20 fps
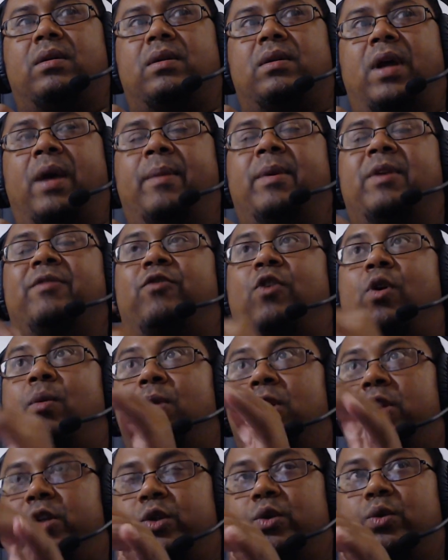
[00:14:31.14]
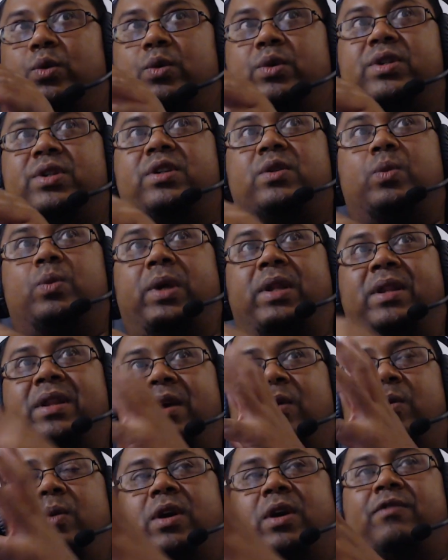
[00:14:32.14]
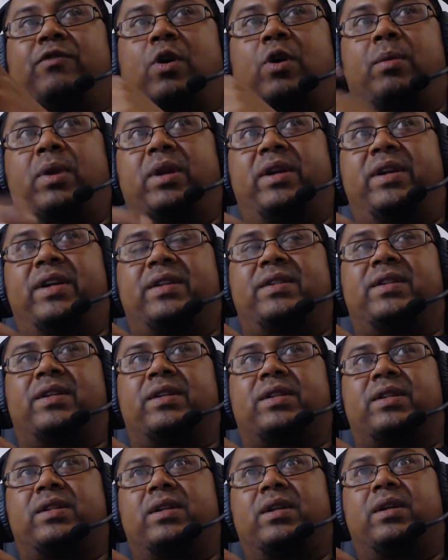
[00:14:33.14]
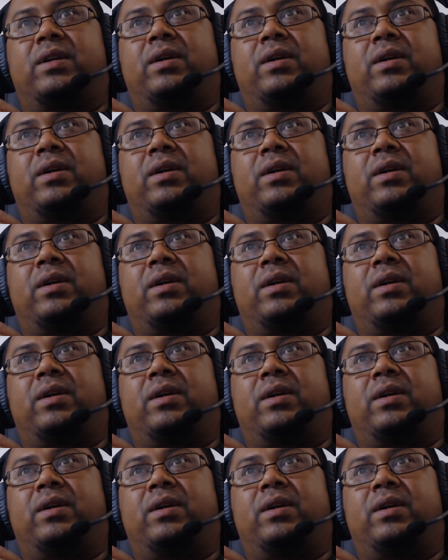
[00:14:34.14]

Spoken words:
I mean, formal shoes is when they wear formal dresses.